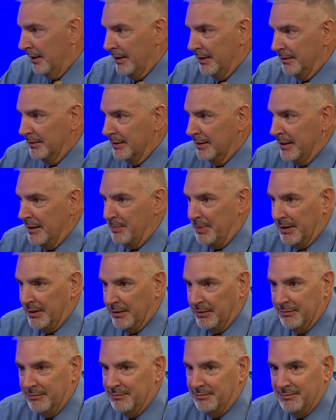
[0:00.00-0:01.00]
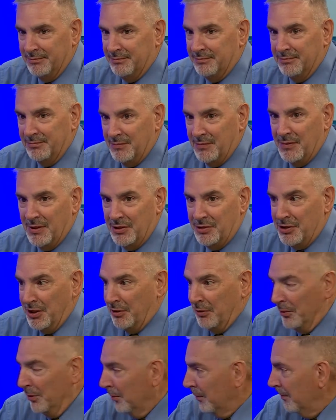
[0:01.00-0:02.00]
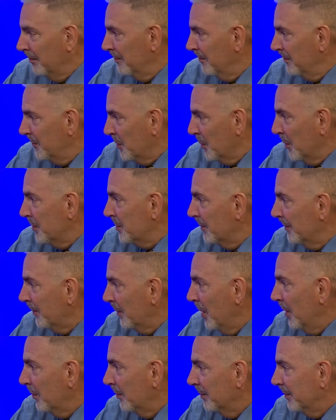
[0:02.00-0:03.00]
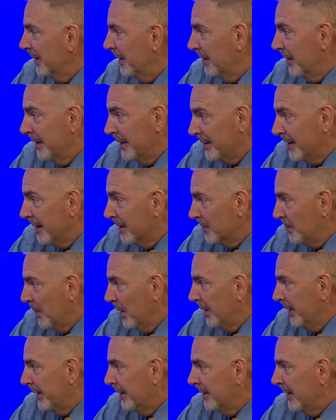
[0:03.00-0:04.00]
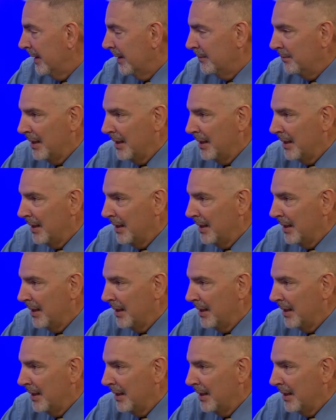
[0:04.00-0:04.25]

and keeping the general church afloat. You know, it takes money. And